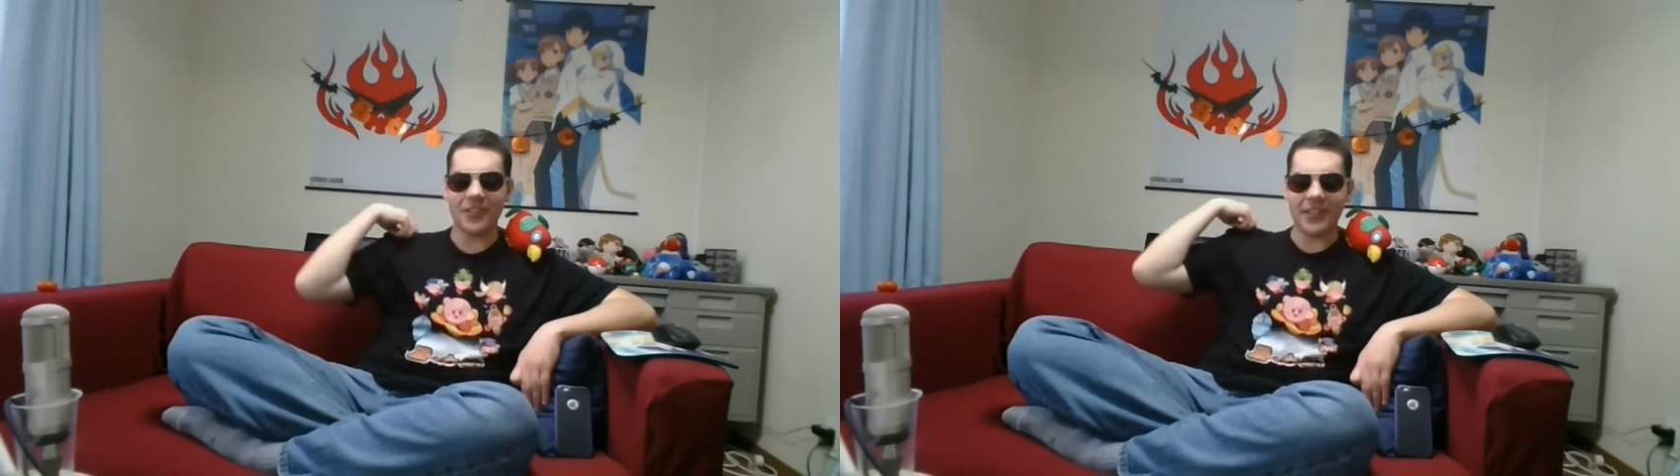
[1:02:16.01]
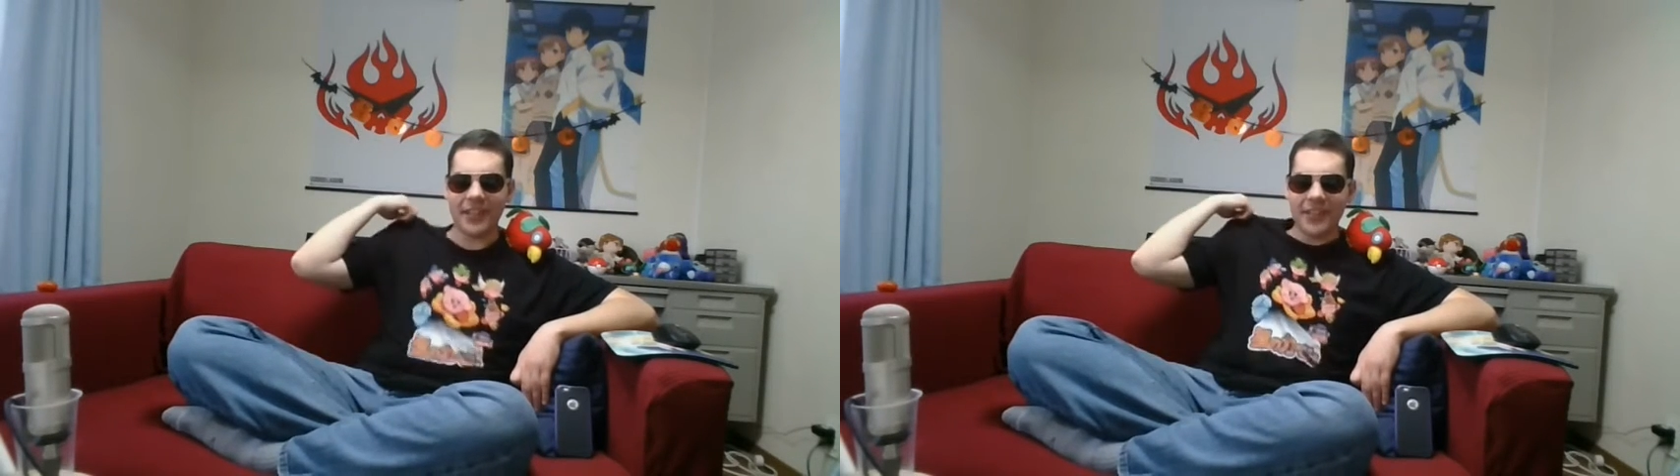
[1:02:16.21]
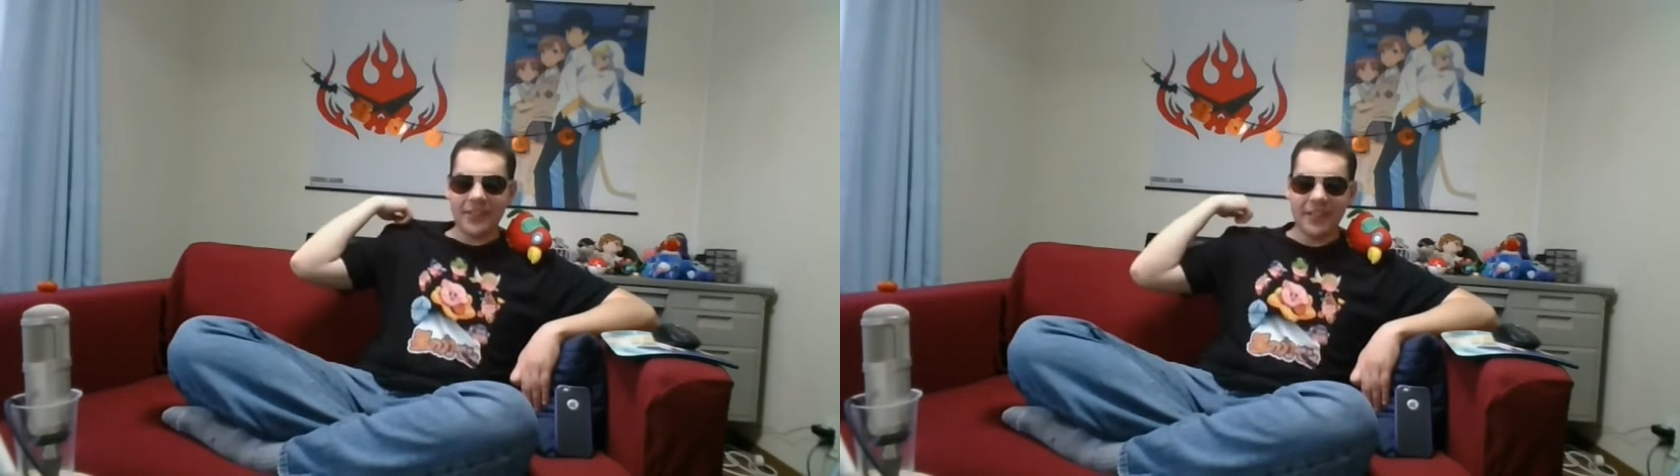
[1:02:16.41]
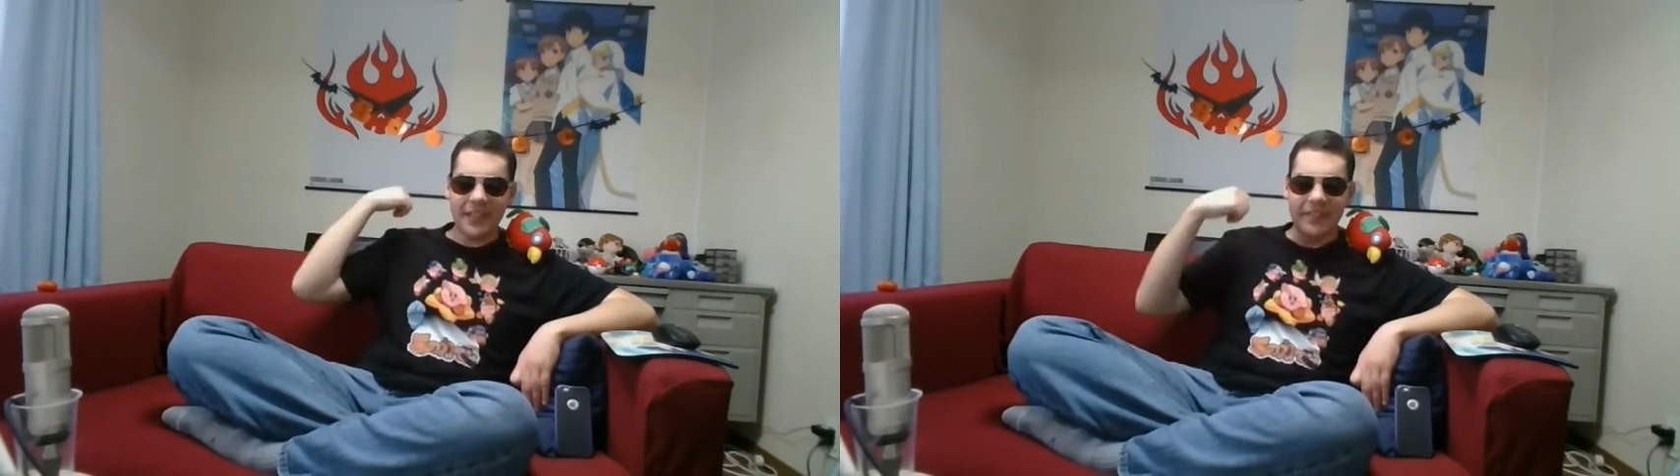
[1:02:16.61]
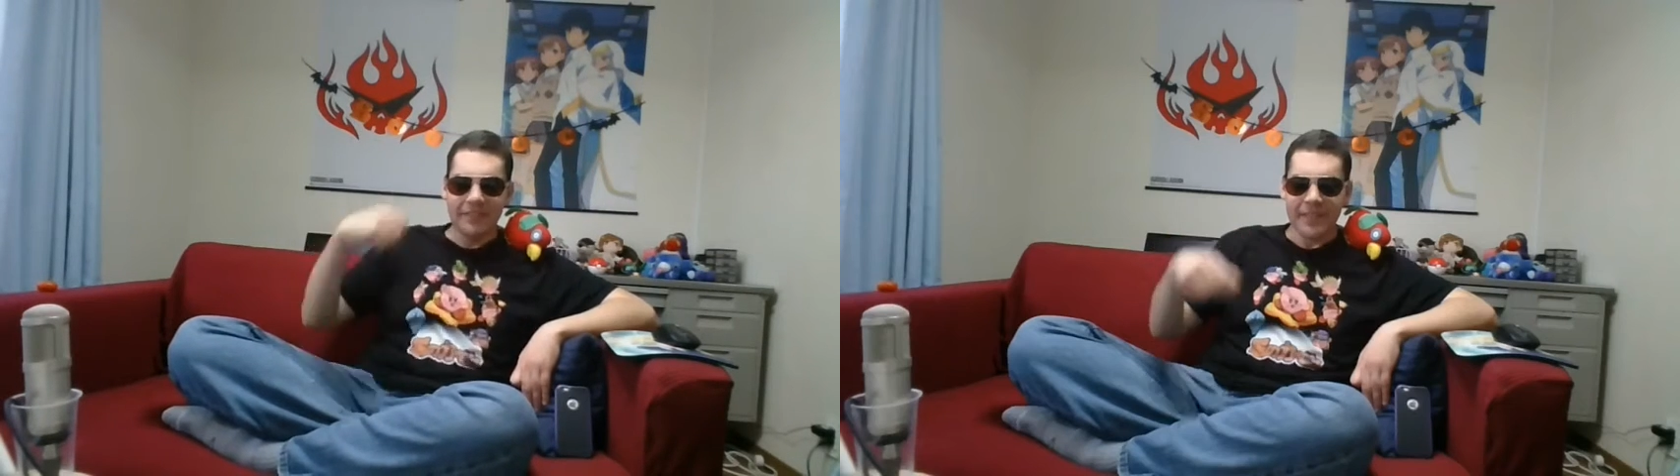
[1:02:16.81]
though
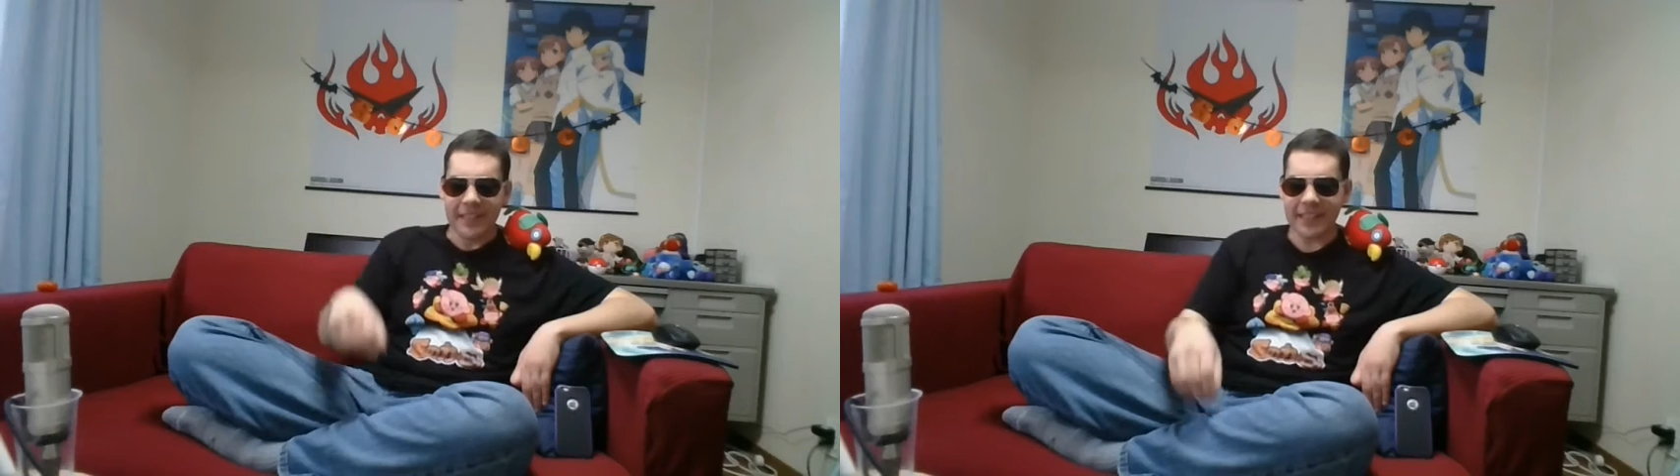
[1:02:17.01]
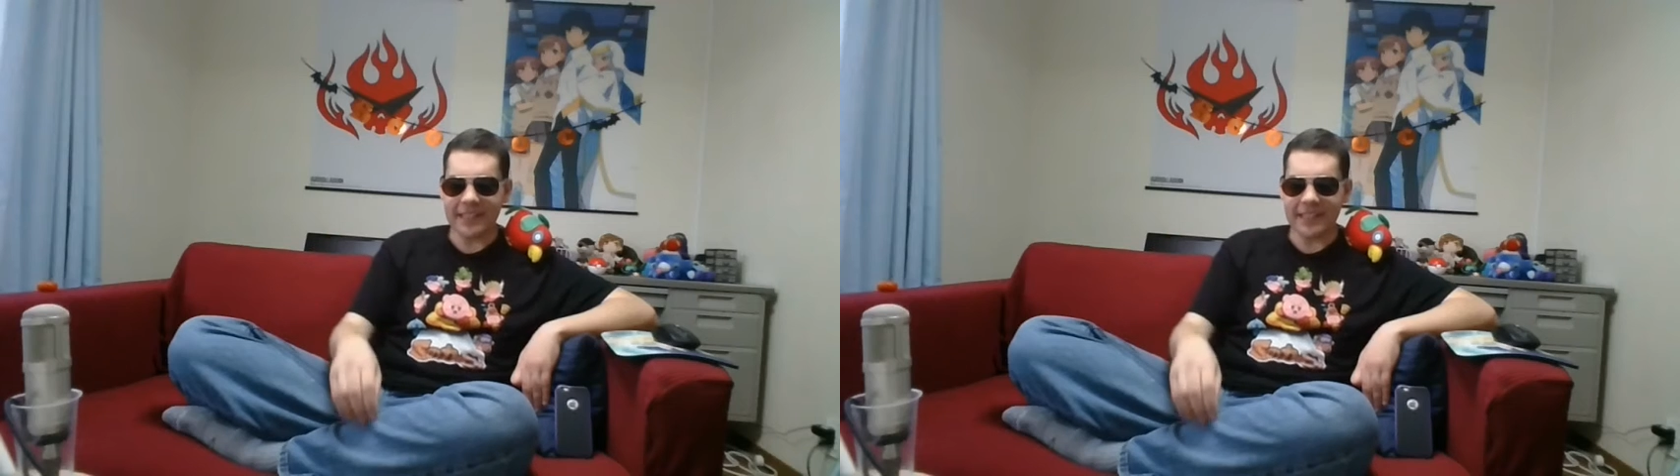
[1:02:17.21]
because